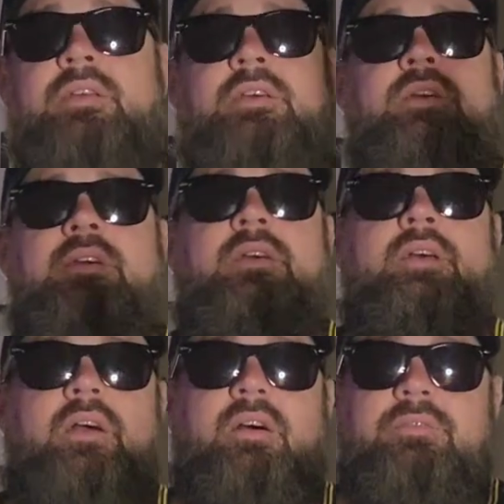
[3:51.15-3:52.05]

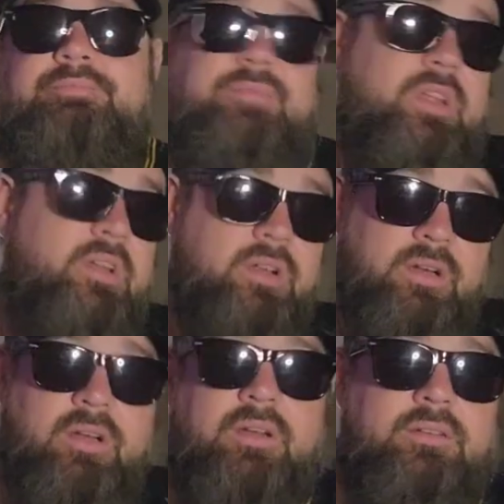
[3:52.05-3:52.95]
Fender, you
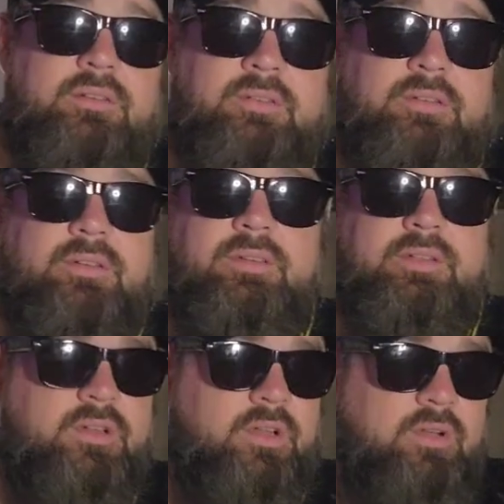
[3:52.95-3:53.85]
know, up to
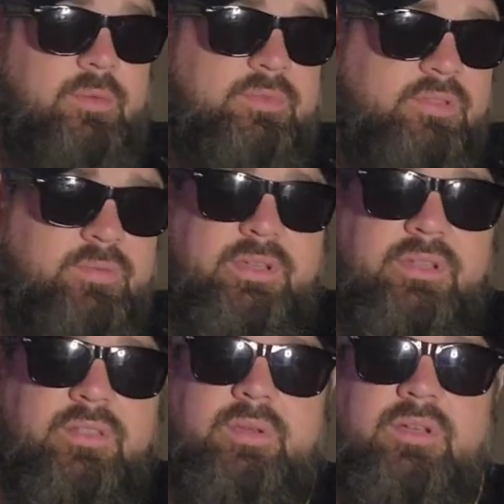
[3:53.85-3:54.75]
$400
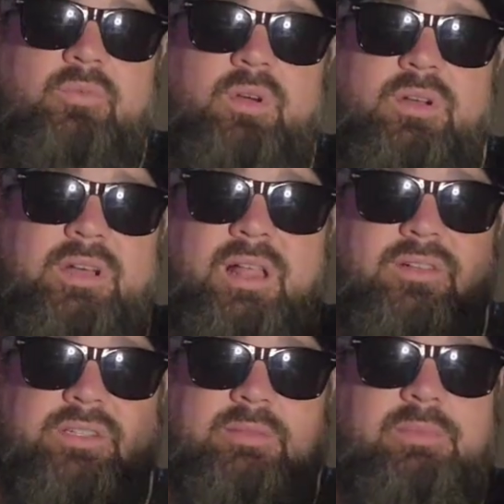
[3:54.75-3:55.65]
at the most,
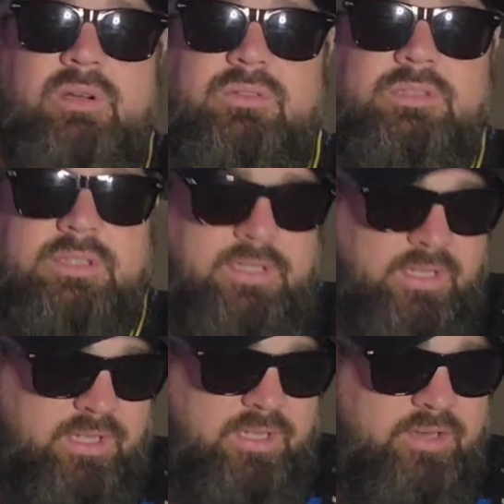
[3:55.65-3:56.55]
and you get yourself a
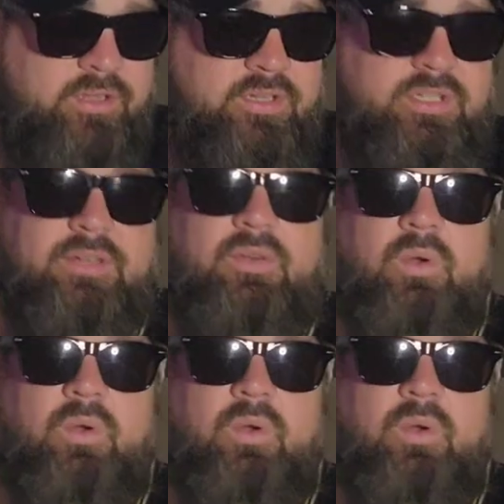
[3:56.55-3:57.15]
quality guitar.